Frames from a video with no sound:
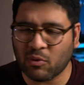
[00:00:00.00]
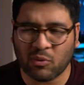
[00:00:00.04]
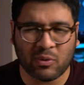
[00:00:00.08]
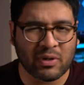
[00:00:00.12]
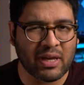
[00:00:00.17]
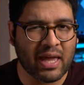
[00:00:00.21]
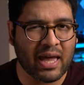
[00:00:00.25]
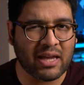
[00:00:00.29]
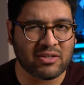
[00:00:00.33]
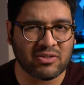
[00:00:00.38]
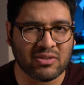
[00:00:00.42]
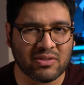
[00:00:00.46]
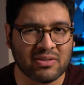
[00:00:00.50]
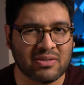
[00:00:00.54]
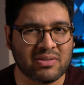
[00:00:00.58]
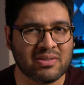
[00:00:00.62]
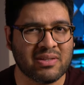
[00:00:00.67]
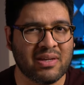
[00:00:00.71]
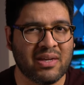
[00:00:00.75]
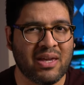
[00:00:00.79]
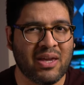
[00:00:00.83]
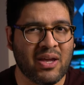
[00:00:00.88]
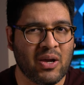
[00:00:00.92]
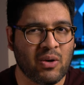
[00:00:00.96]
of the
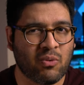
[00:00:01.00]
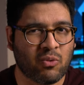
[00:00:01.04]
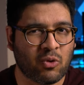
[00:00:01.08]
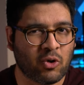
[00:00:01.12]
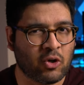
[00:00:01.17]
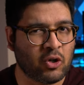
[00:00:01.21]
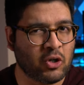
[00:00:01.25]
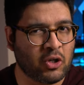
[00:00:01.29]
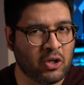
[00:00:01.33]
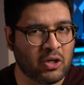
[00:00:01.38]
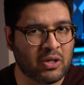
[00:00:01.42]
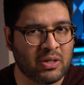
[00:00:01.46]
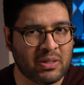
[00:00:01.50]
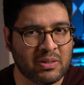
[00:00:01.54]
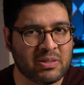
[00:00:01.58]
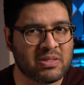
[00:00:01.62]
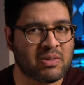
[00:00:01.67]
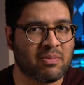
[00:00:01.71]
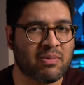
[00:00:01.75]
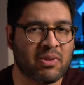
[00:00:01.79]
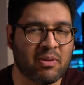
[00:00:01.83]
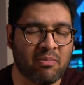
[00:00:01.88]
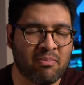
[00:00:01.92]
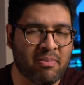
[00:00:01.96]
reactions were good,
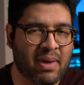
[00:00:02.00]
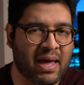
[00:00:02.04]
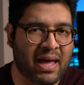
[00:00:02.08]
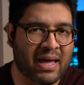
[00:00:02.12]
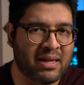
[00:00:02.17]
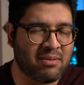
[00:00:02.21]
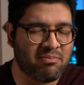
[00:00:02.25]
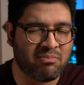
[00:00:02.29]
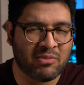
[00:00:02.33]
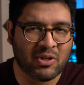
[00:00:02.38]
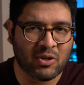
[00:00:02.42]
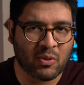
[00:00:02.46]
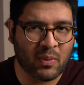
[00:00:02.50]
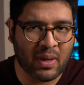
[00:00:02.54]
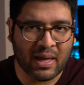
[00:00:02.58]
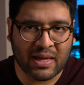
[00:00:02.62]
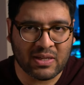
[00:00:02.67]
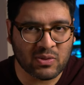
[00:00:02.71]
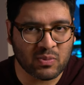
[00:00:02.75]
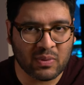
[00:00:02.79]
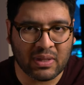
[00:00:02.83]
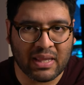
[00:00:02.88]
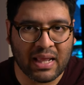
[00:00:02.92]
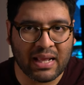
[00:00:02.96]
some of them bad, you know,
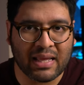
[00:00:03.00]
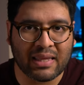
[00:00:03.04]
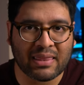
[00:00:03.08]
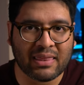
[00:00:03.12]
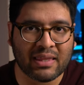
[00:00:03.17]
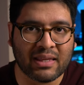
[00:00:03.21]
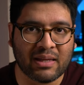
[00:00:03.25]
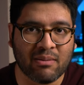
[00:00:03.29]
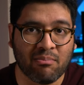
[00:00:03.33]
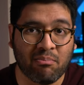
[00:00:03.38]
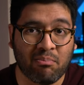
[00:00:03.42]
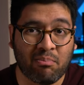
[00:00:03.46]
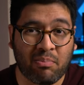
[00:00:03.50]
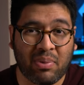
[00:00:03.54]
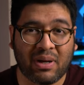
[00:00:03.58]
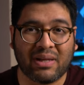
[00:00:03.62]
as with anything,